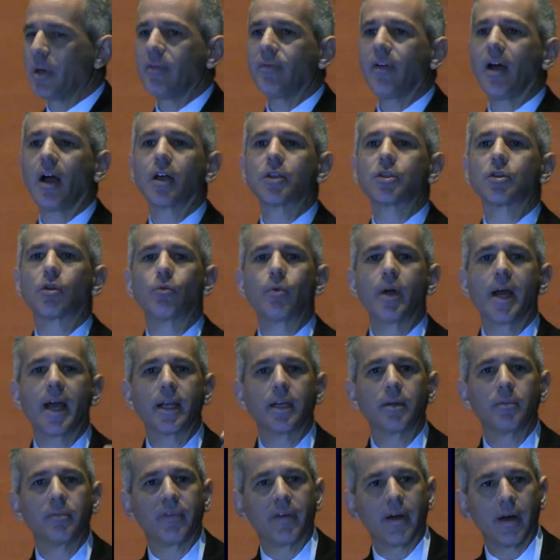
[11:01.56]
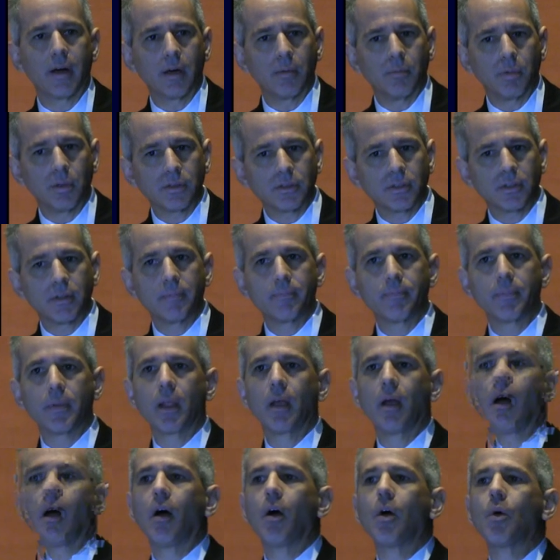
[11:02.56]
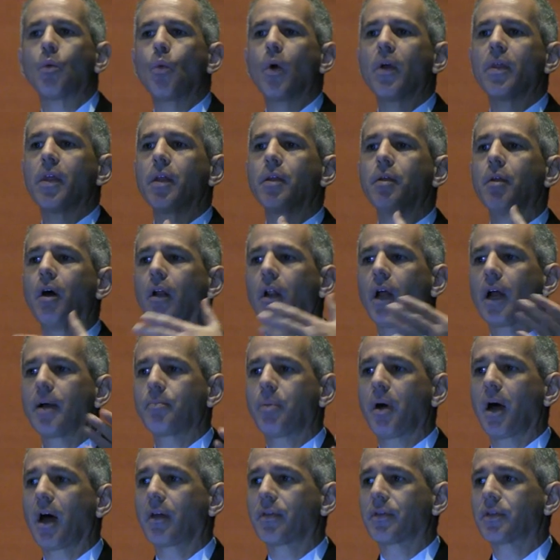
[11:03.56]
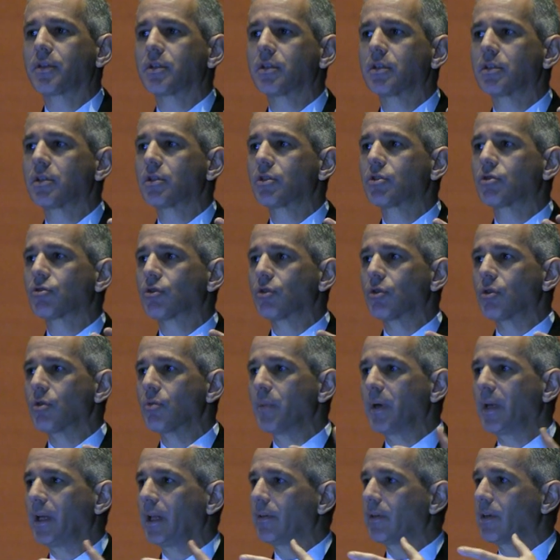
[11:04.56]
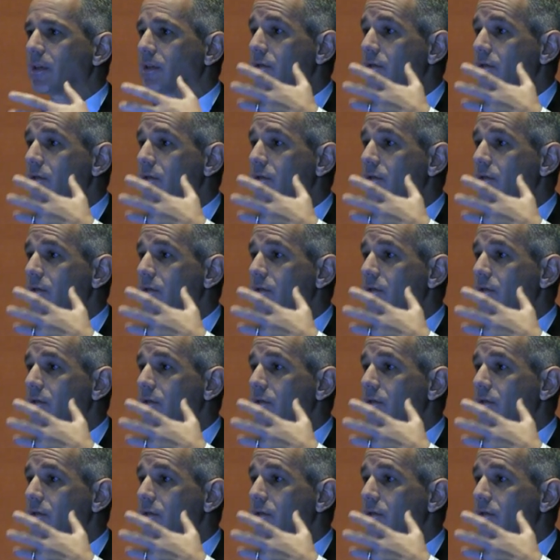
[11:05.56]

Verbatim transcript: P-values are random variables. When the null hypothesis is true, meaning